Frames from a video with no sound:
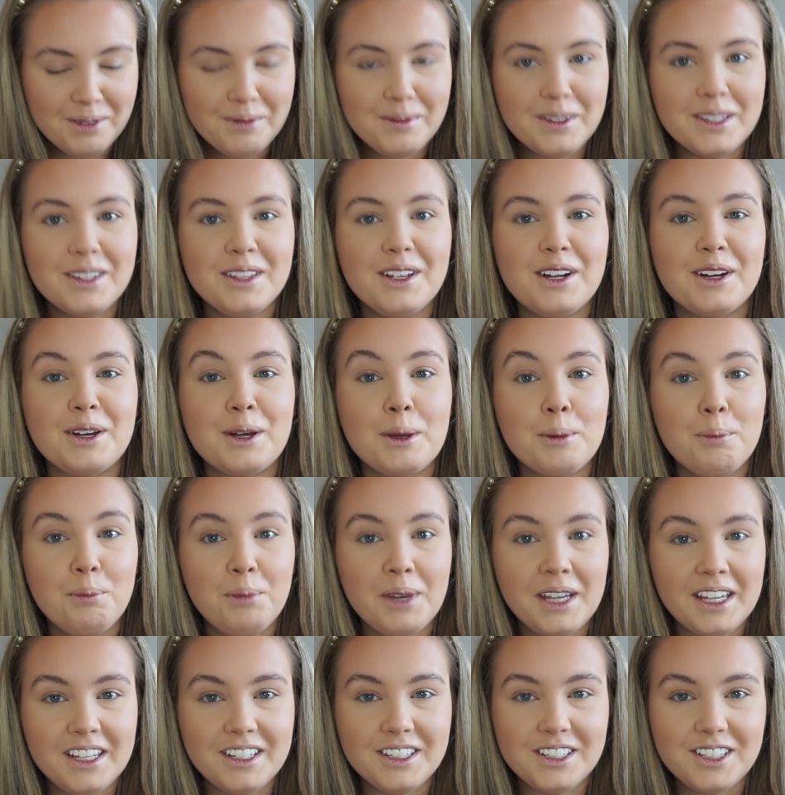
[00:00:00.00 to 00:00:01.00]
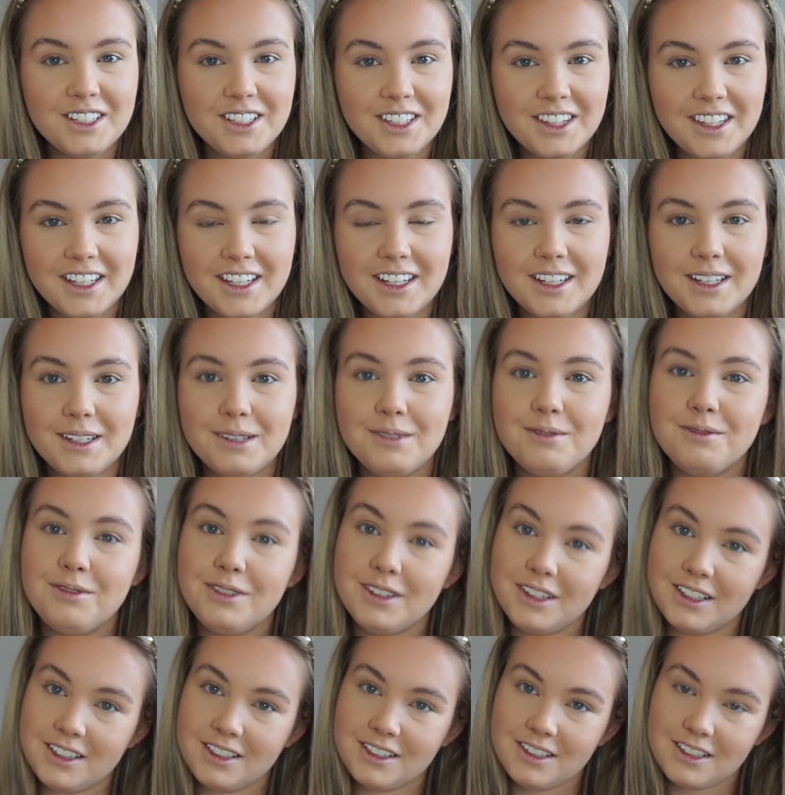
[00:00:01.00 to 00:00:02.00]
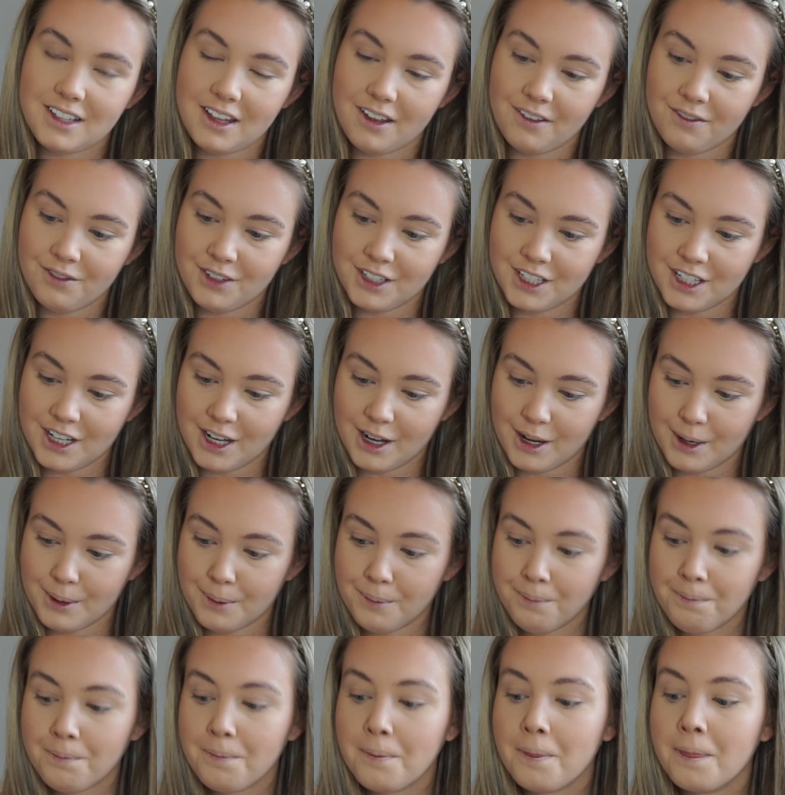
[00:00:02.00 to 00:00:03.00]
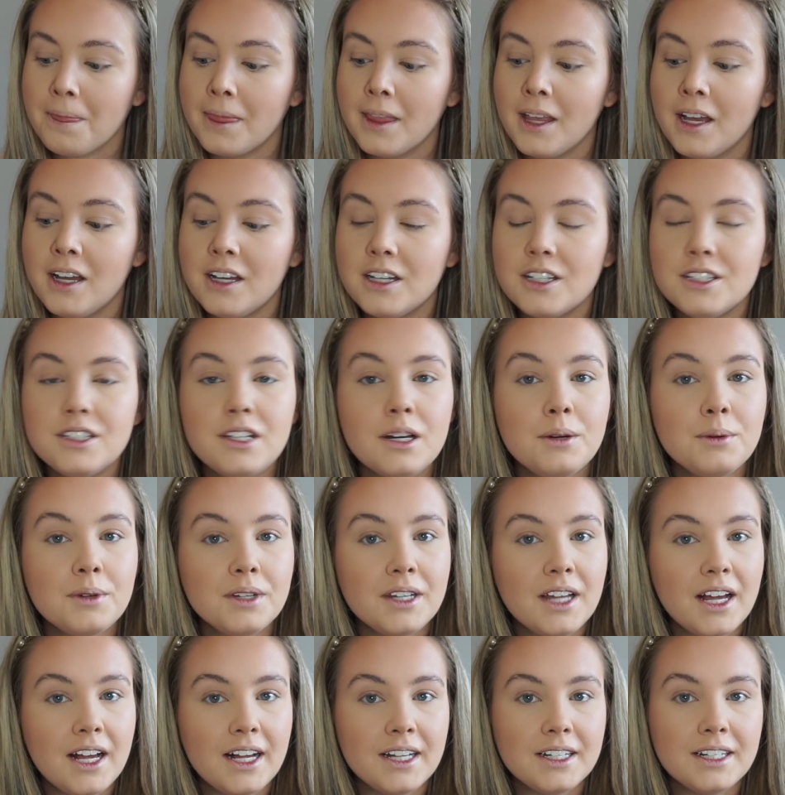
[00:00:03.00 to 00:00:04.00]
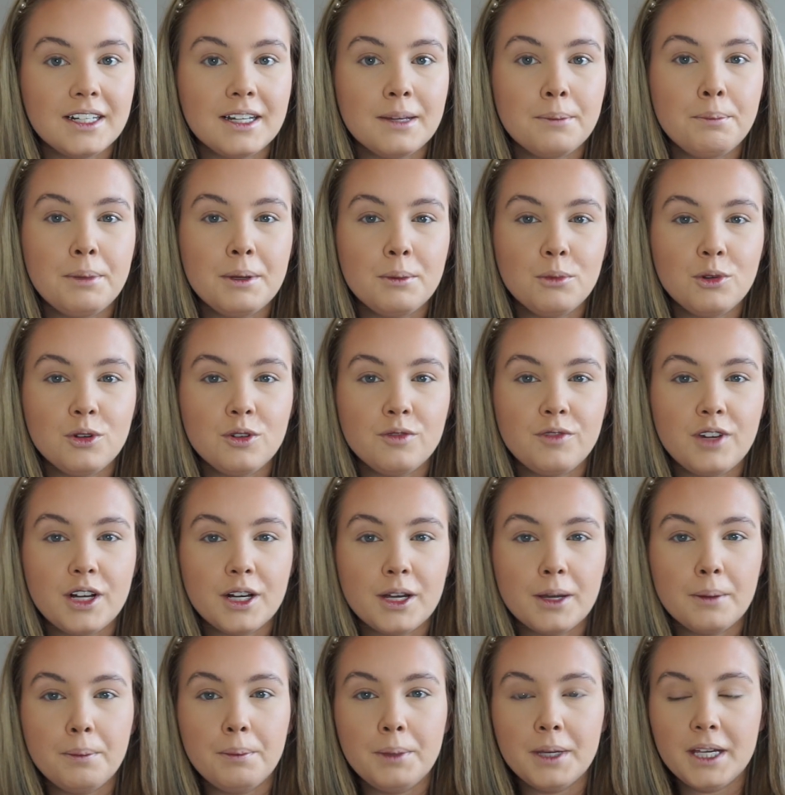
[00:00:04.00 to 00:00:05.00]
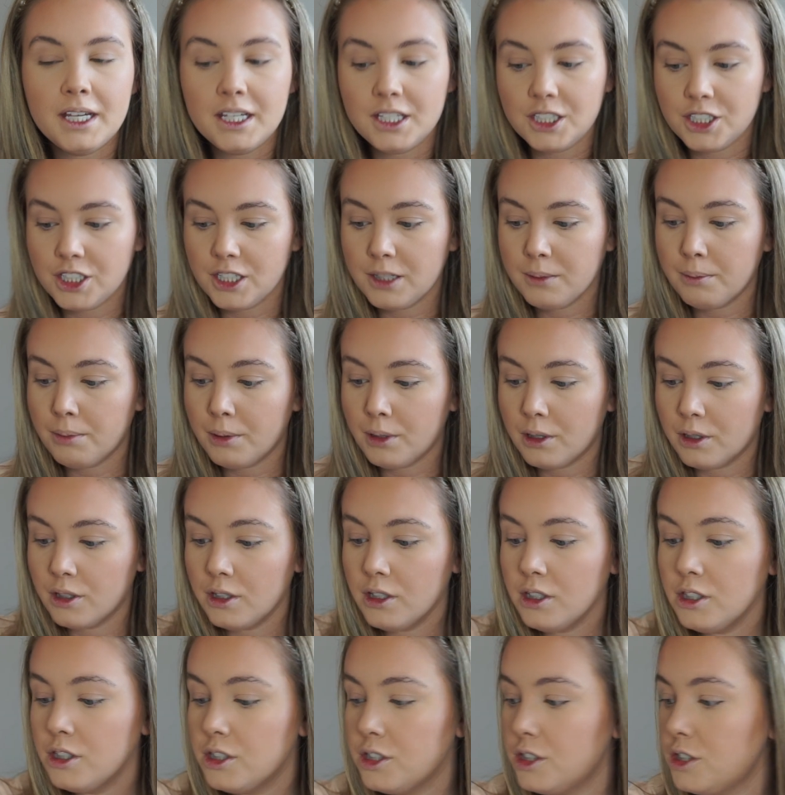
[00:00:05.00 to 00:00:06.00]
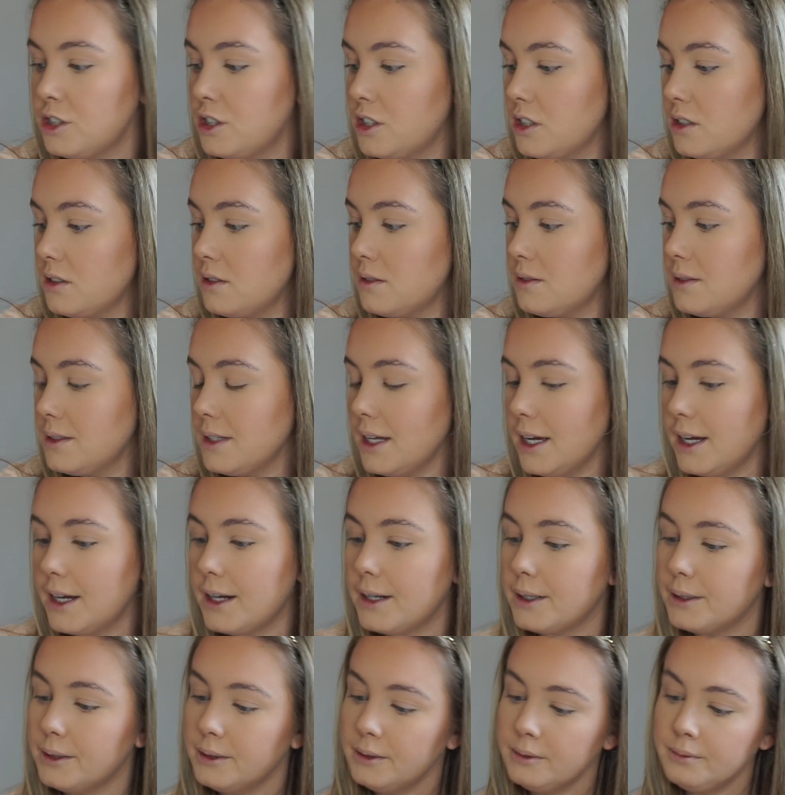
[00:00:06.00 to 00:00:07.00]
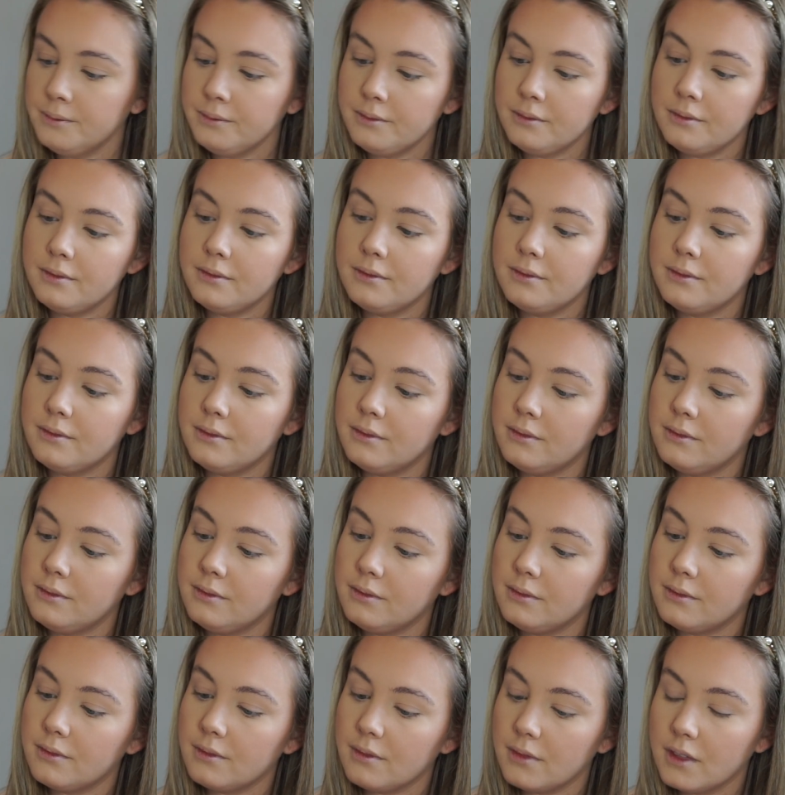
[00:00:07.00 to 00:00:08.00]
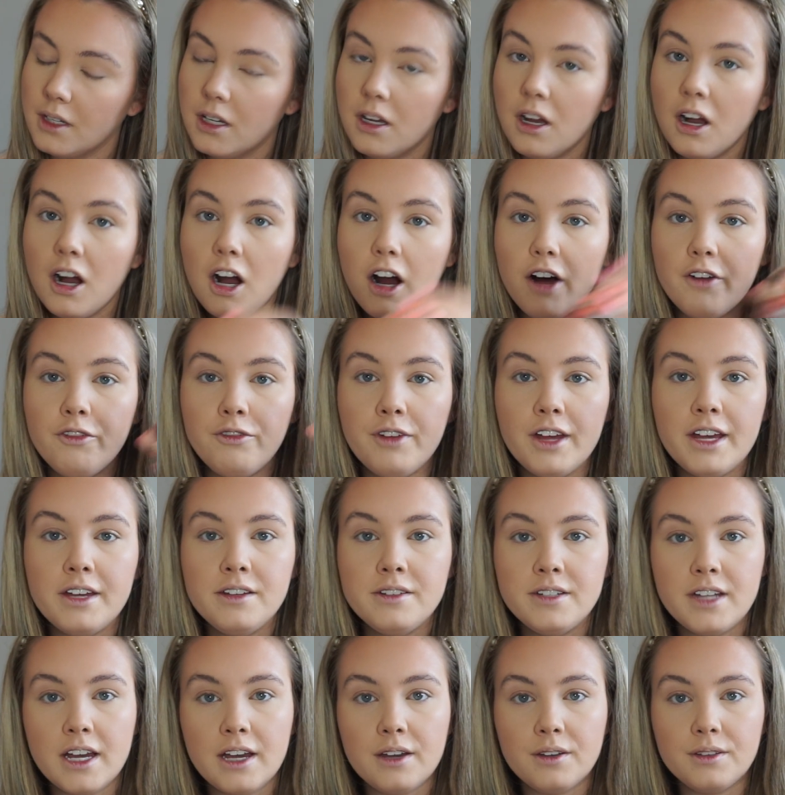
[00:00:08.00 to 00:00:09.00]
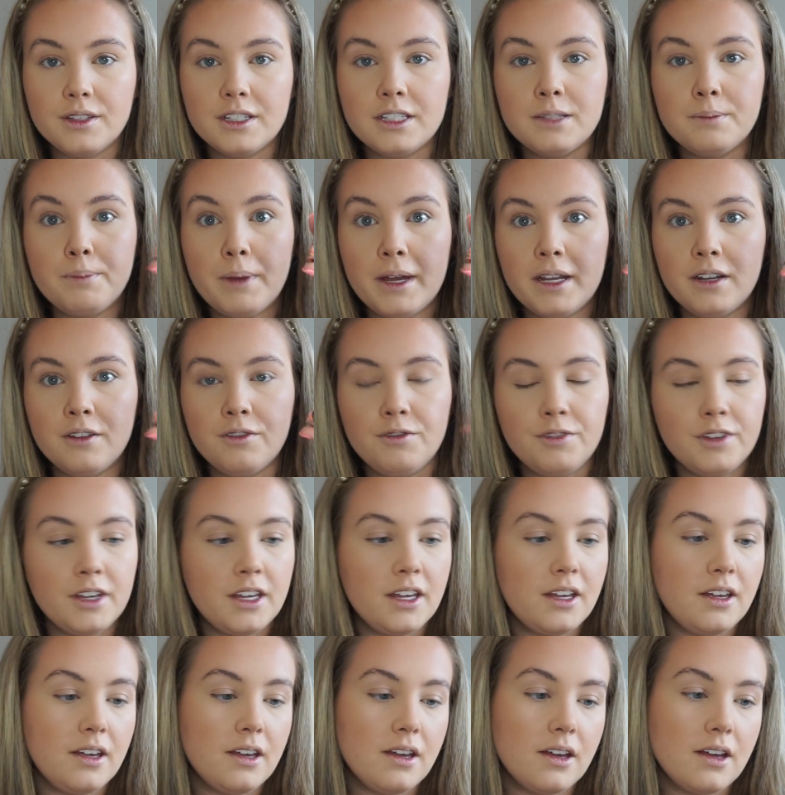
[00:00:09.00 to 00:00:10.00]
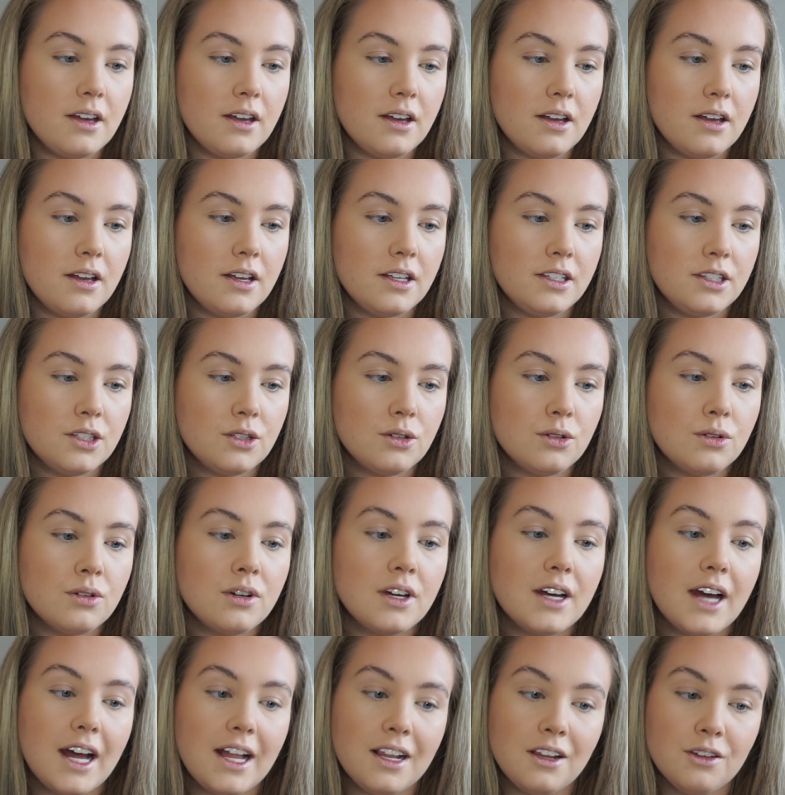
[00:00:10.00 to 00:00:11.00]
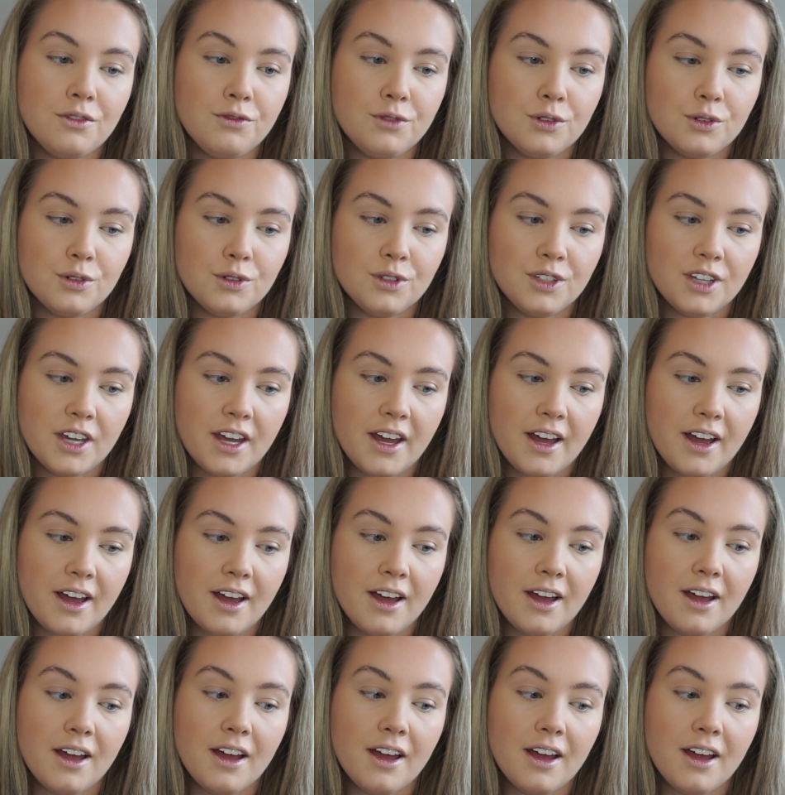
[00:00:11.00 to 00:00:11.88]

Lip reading: with like a peachy theme for this video. So I'm going to add a bit more of like a peachy blush. So, I found out this Benefit, it's called California